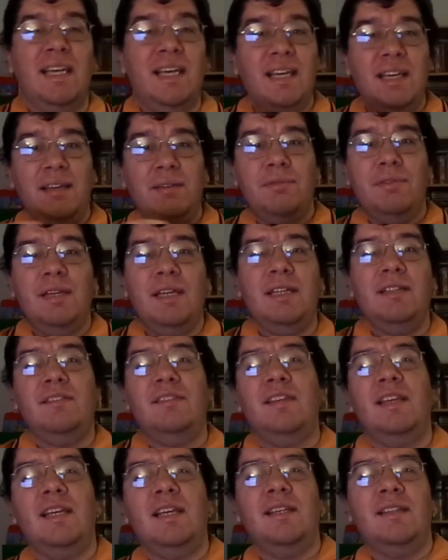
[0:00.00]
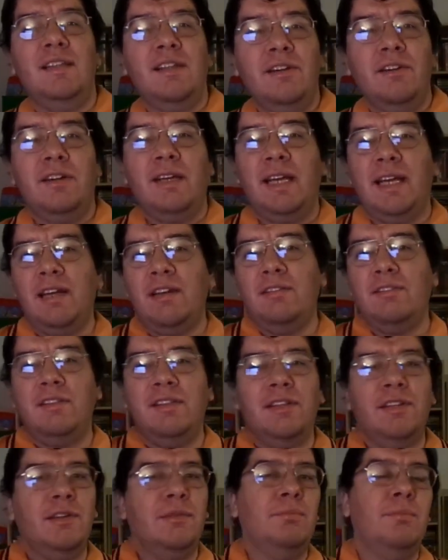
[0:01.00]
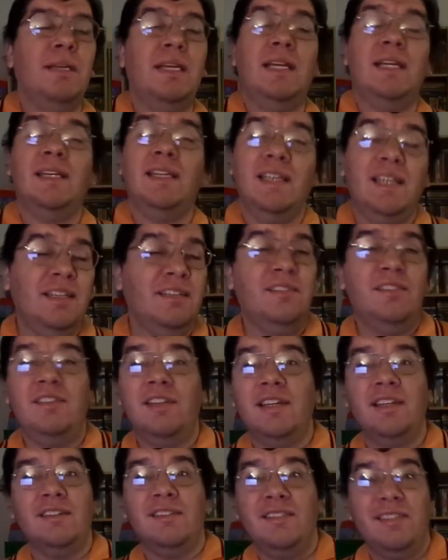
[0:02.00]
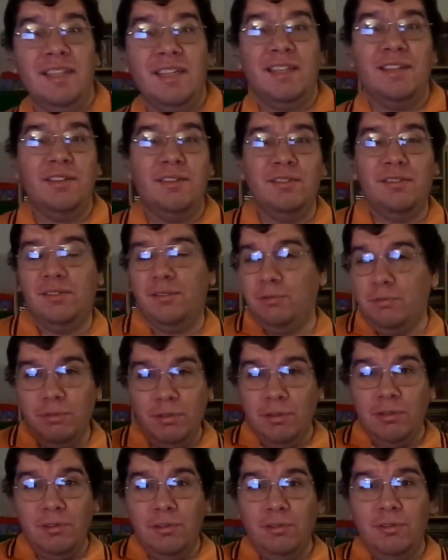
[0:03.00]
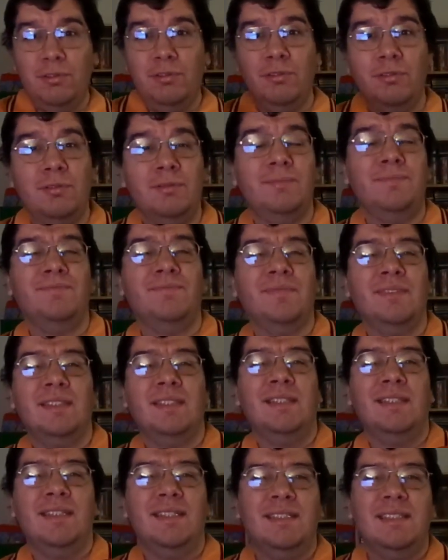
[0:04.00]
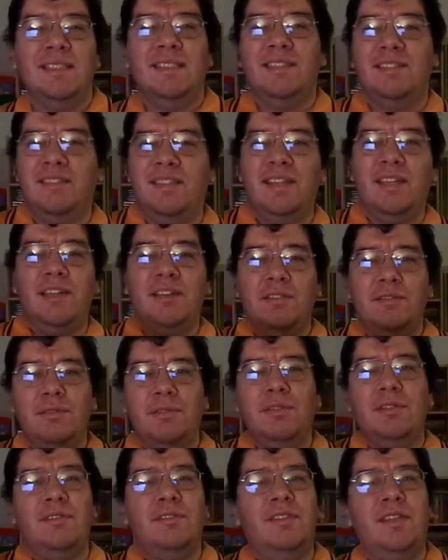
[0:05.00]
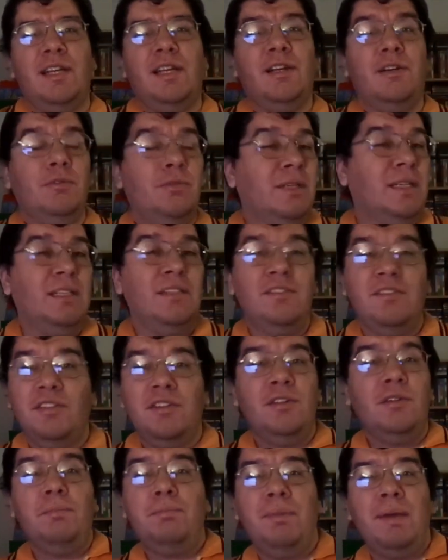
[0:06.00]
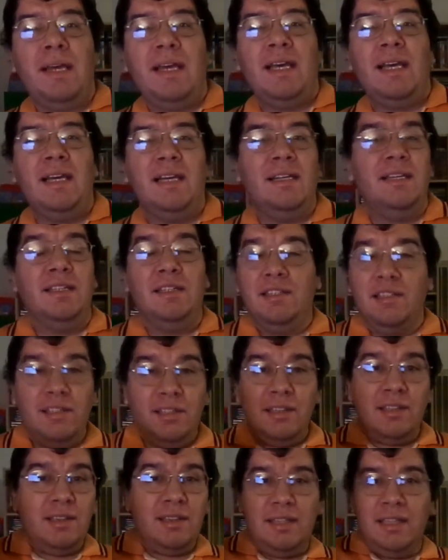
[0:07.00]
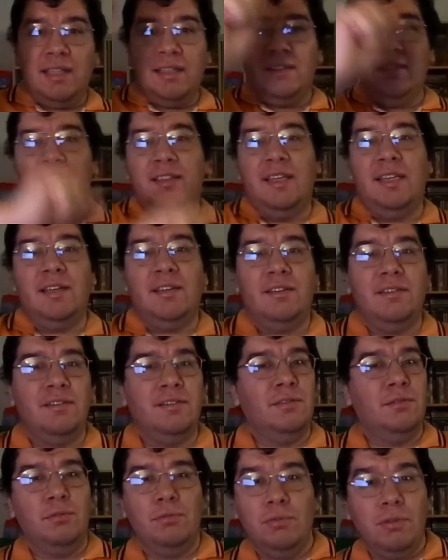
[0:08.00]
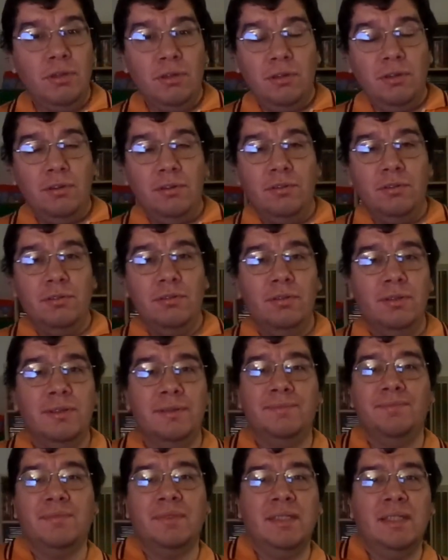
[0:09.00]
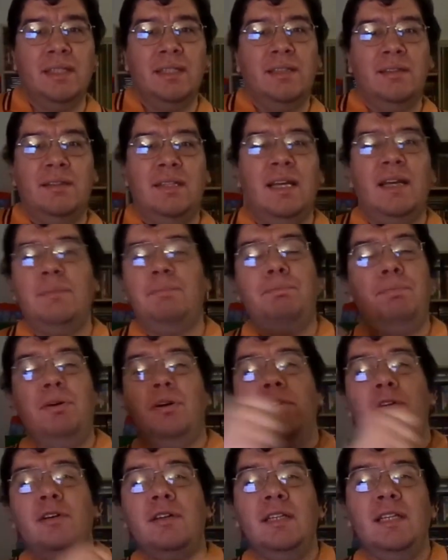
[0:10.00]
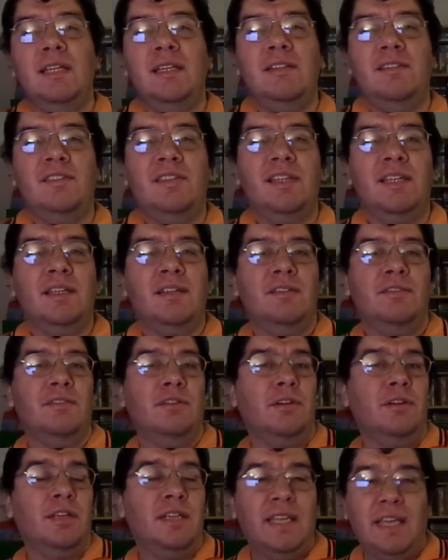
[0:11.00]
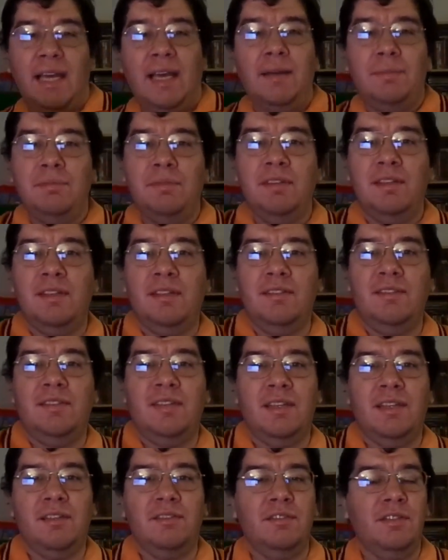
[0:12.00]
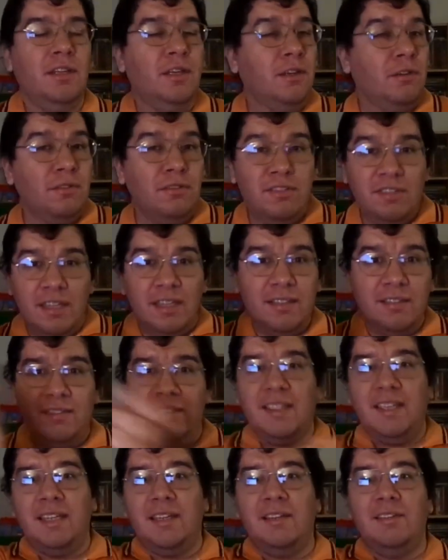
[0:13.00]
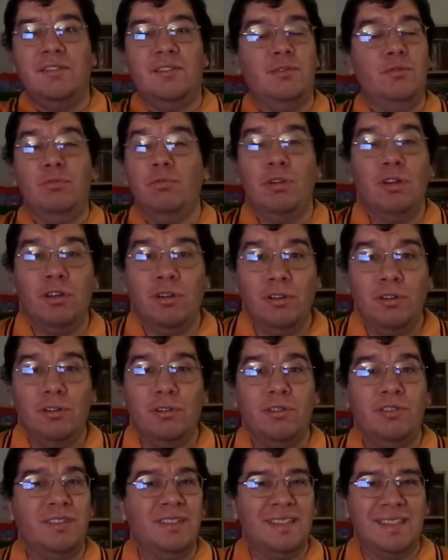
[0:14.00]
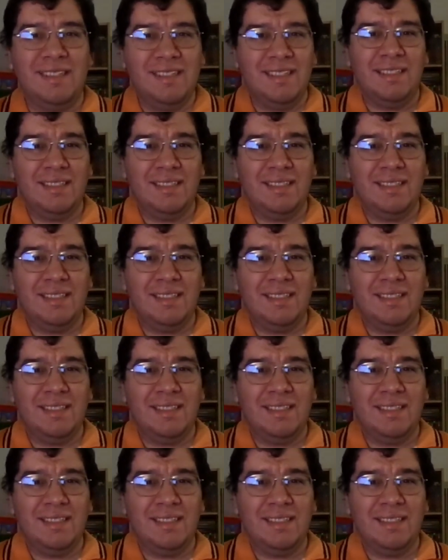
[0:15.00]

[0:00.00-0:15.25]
Every day they're out there making DuckTales, woo! Tales are daring, do bad, and good luck, Tales, woo! Now ponytails are captain tails, no DuckTales, woo!